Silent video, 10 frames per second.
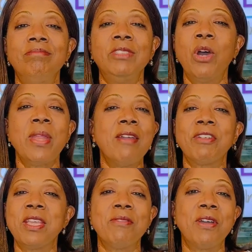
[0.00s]
Don't
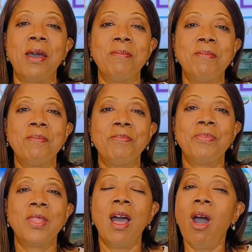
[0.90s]
ever give up.
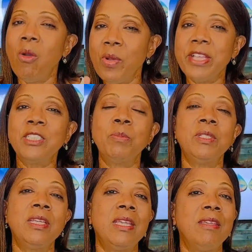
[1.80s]
Always
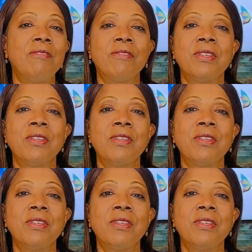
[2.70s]
believe